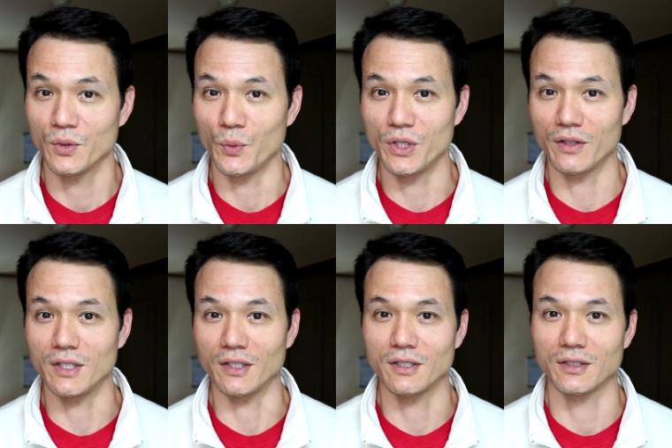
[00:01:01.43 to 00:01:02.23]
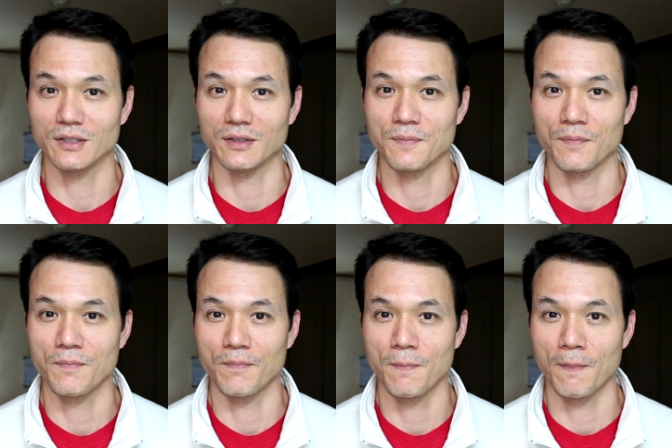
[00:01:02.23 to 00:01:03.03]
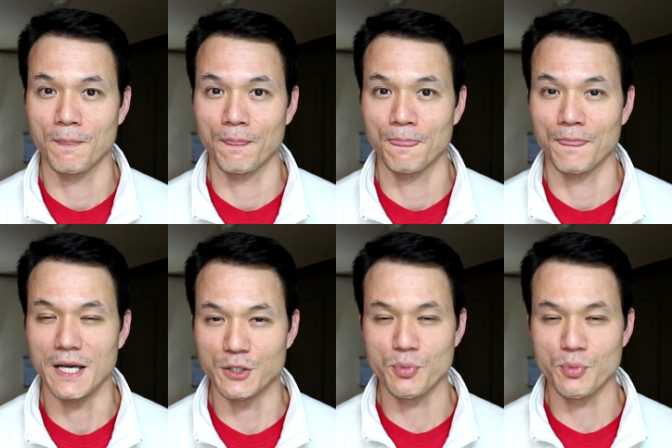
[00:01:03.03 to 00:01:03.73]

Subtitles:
What do you think? It's